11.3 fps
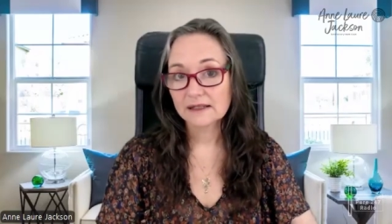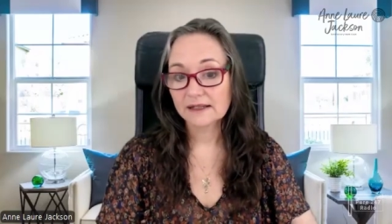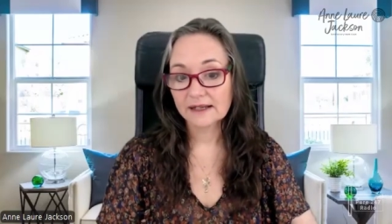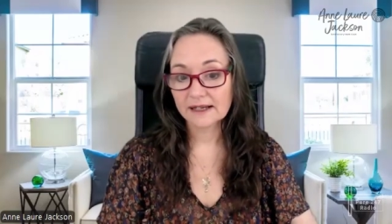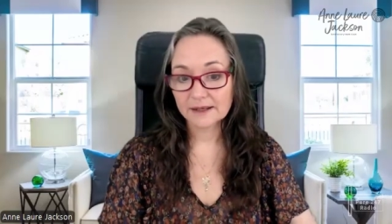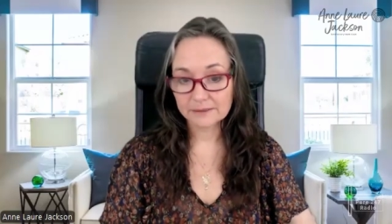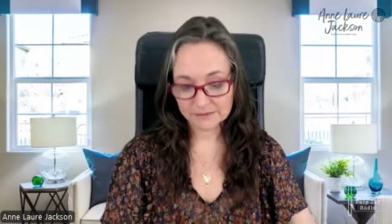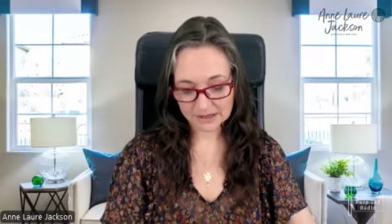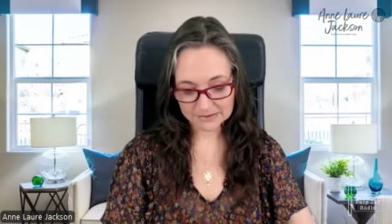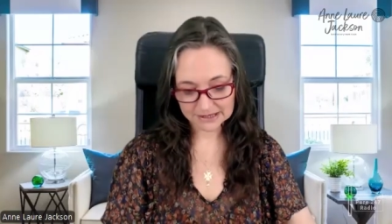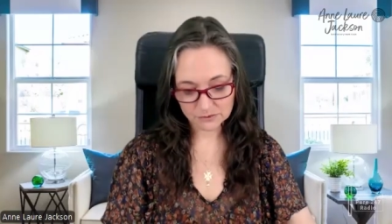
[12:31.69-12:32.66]

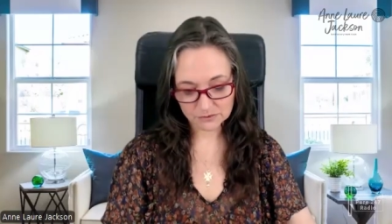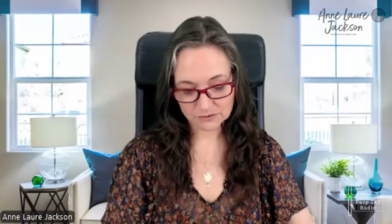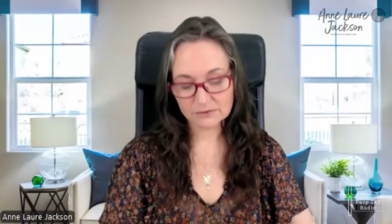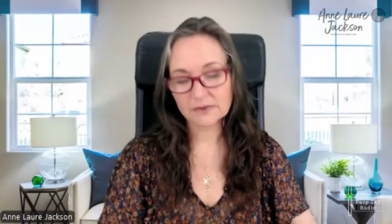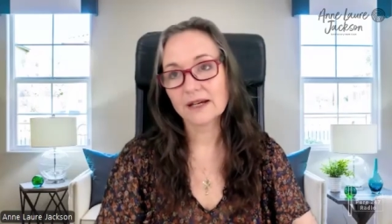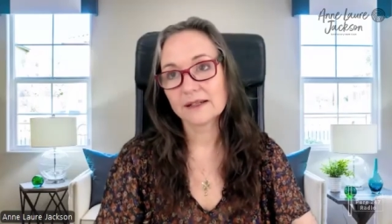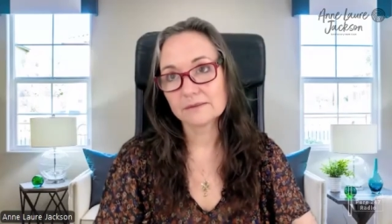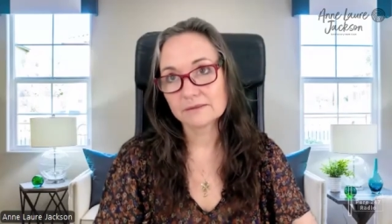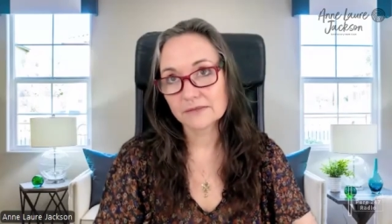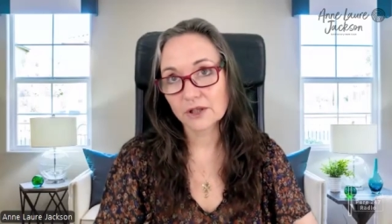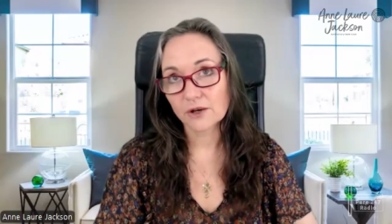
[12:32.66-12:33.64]
I mean,
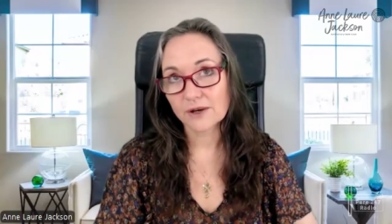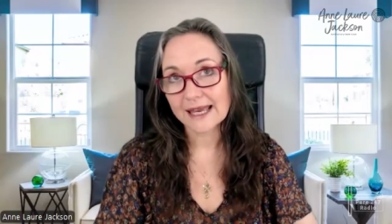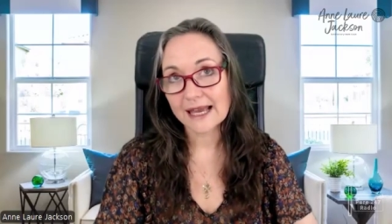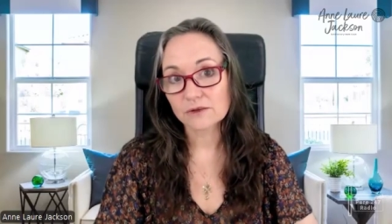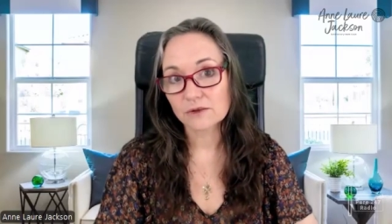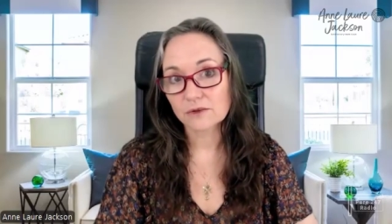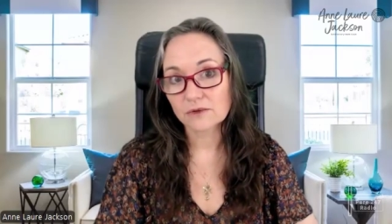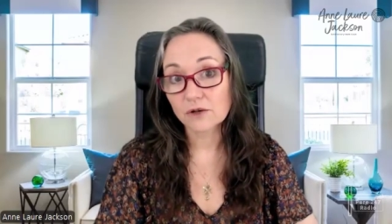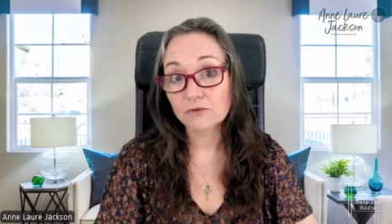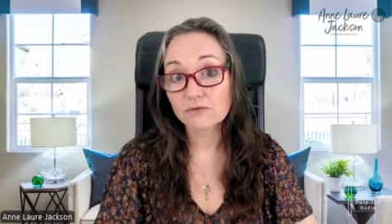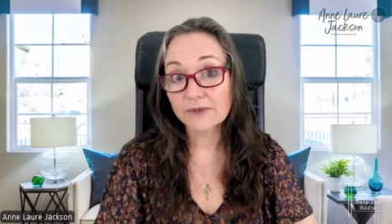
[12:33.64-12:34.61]
I'm going out on
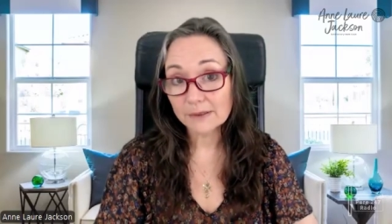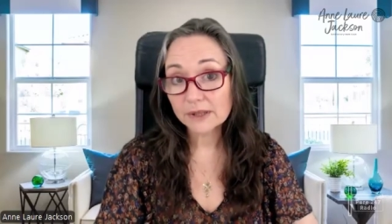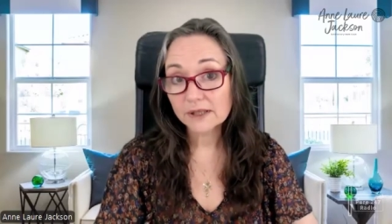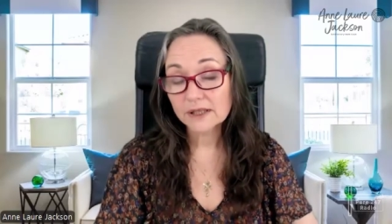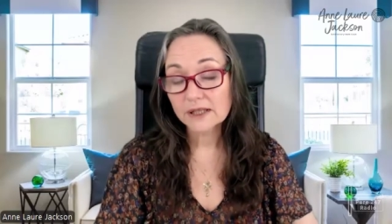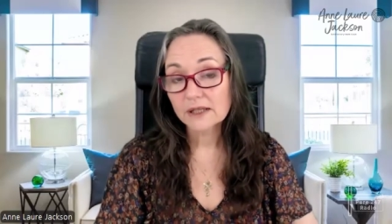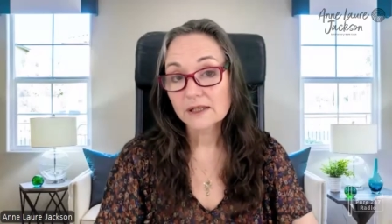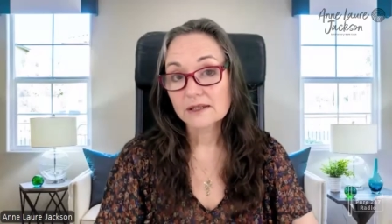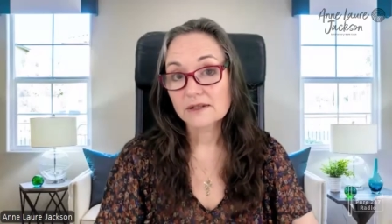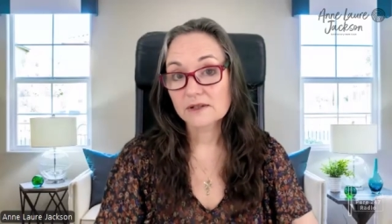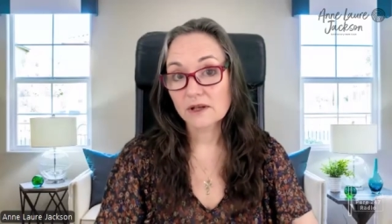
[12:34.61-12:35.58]
a rib,
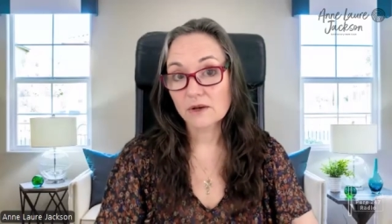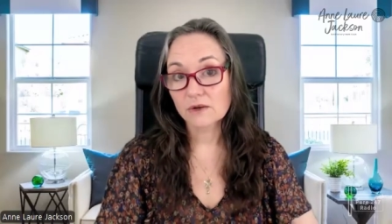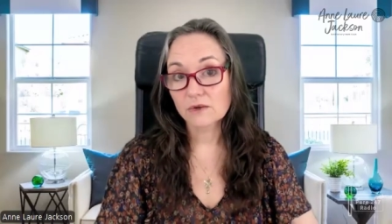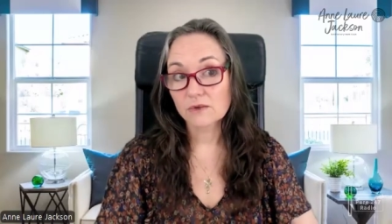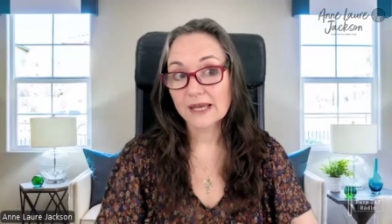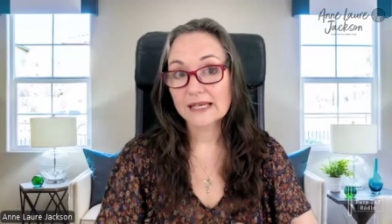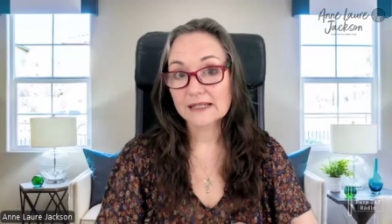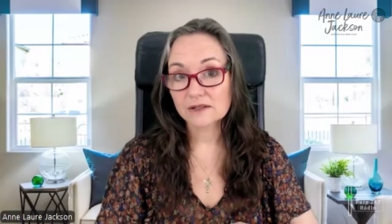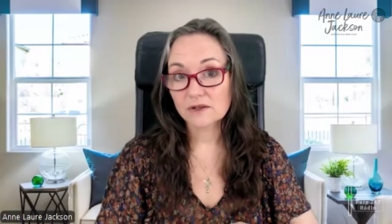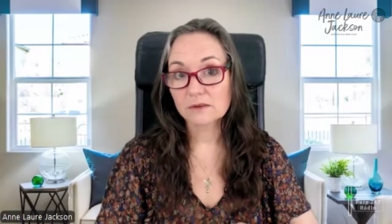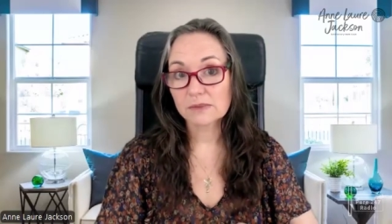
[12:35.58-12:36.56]
so
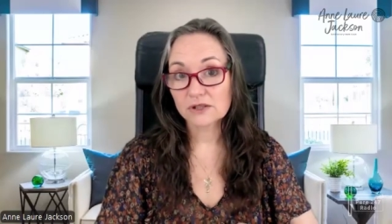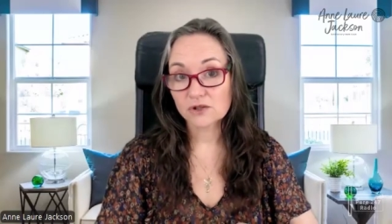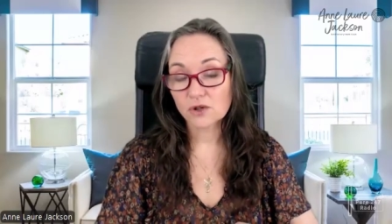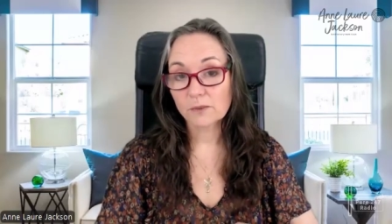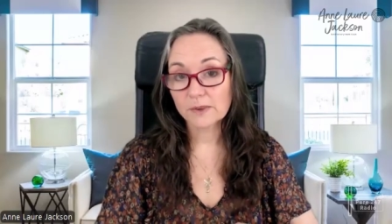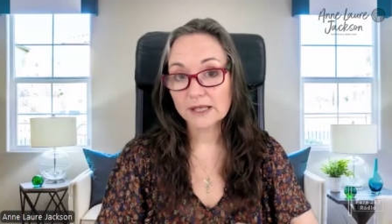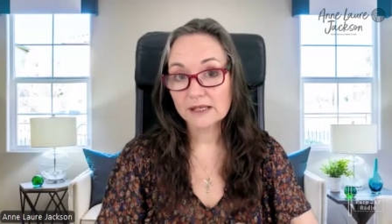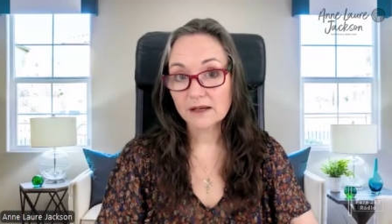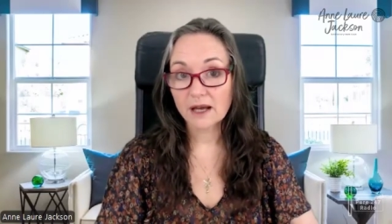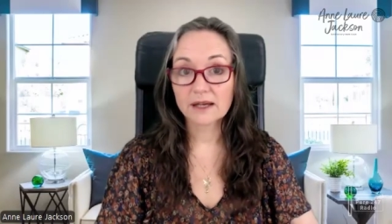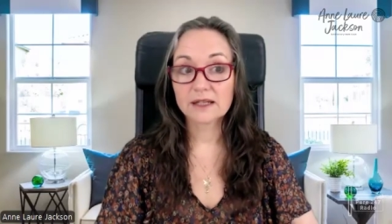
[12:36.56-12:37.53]
it's going to be choppy.
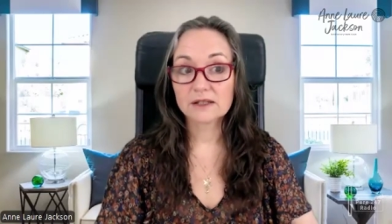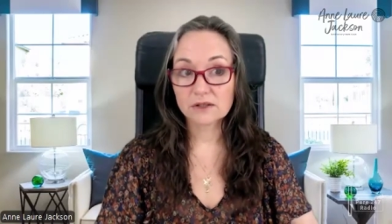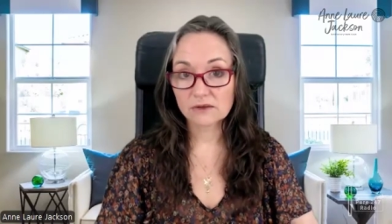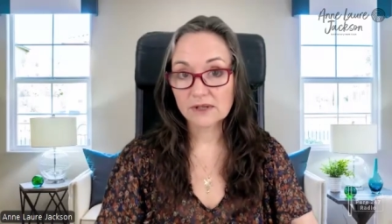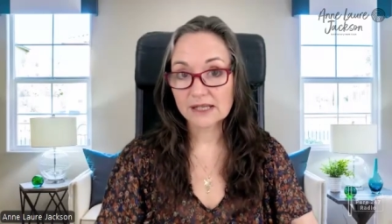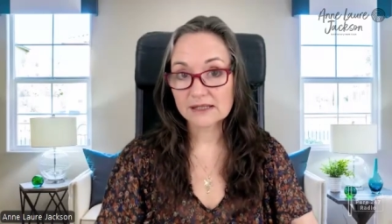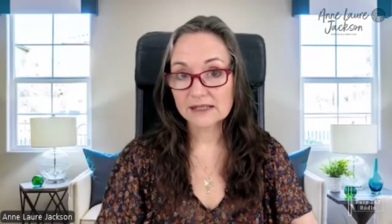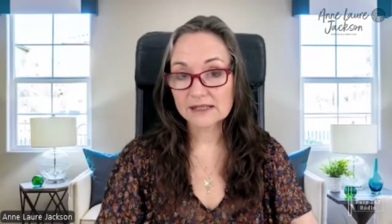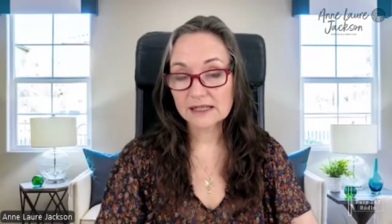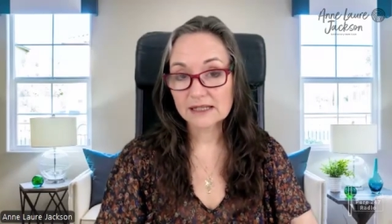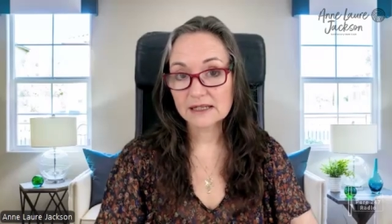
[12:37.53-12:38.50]
I do get
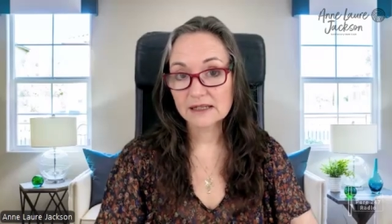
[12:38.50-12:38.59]
seasick,